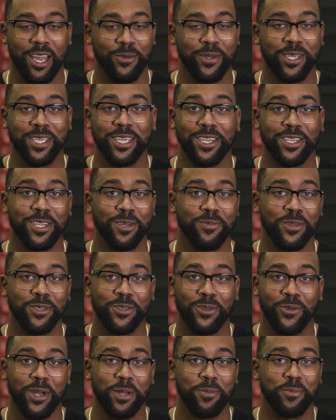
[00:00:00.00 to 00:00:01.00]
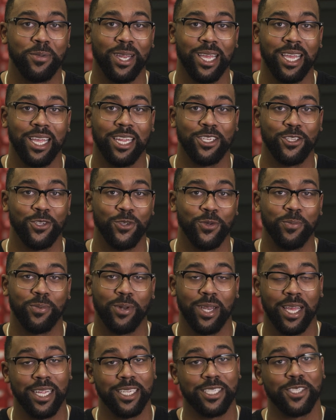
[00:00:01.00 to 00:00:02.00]
we cooked up this great plan to
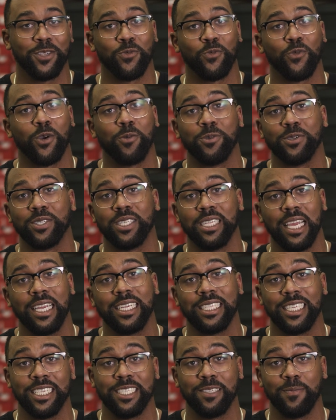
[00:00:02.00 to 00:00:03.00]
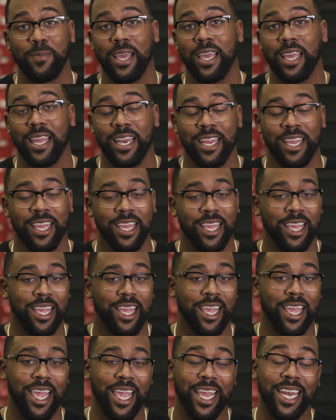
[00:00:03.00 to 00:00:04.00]
plant some rubber snakes in his bed
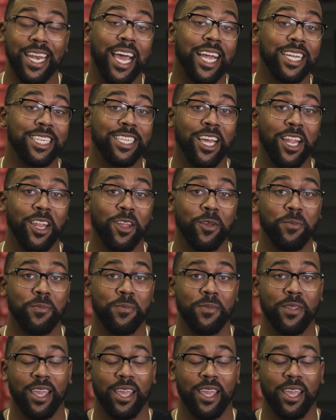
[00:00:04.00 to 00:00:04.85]
and not tell him.